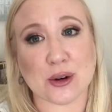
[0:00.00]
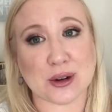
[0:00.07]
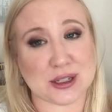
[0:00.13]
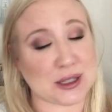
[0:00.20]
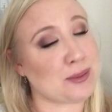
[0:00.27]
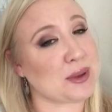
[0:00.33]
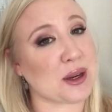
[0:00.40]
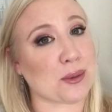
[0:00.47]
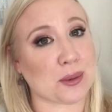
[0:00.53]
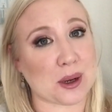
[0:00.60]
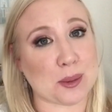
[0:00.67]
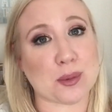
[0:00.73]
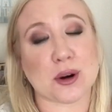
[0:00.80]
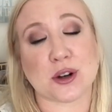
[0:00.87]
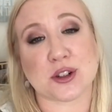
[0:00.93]
going to be a
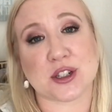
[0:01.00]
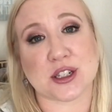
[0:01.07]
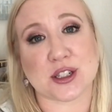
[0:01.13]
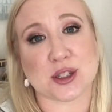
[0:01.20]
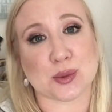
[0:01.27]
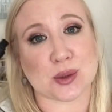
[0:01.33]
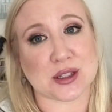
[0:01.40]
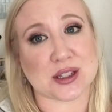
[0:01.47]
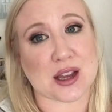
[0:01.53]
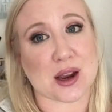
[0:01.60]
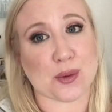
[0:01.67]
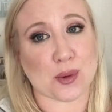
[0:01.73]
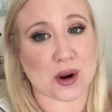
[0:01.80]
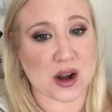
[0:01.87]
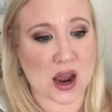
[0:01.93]
repurchase once
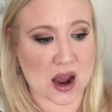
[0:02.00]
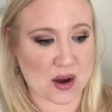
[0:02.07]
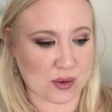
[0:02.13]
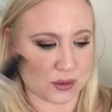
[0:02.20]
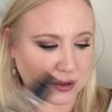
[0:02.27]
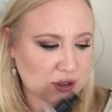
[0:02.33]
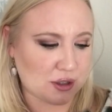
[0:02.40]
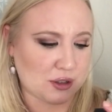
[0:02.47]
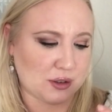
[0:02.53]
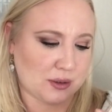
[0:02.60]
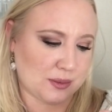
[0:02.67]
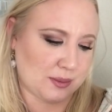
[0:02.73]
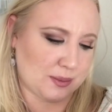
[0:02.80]
I run out.